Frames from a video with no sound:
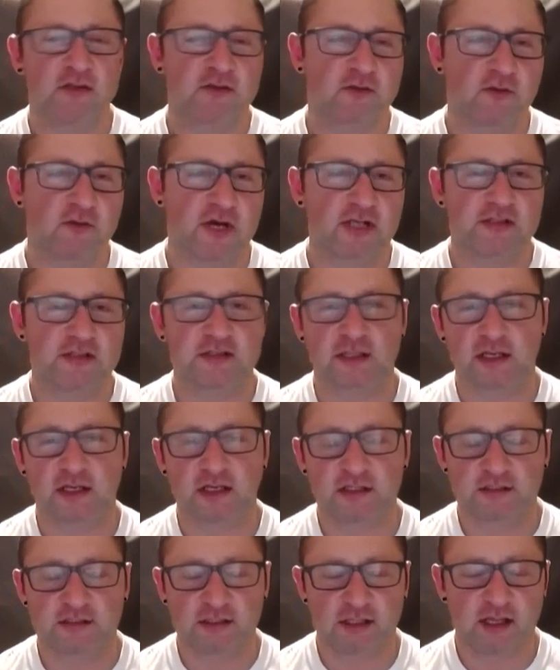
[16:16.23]
to us than it
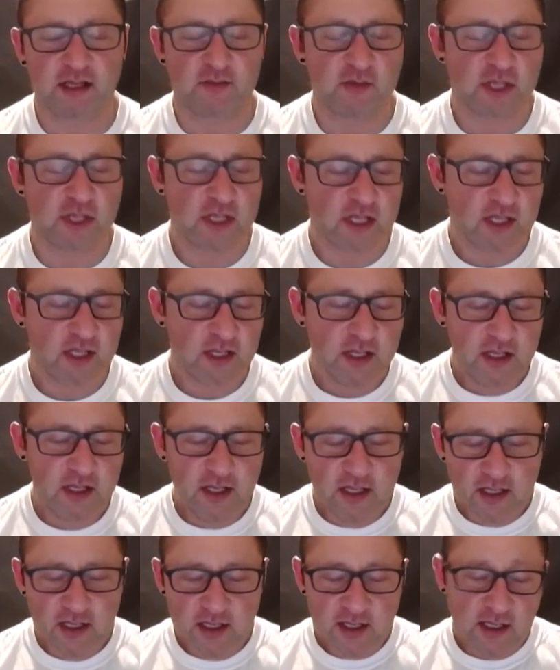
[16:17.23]
is to them.
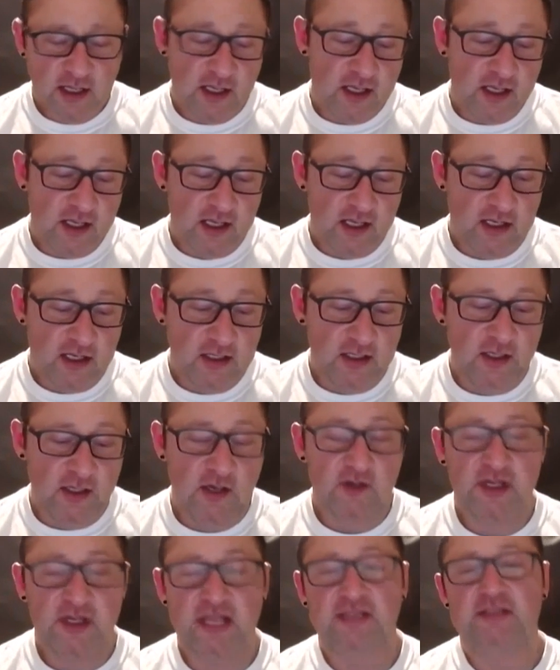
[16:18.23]
And you
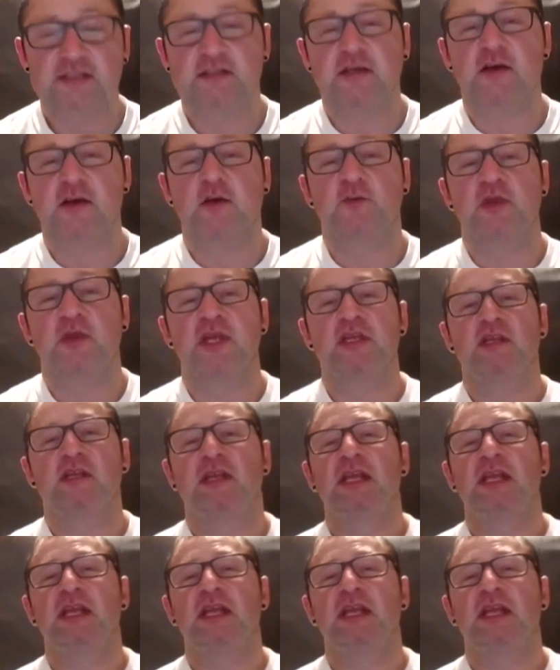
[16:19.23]
know, that's their opinion. They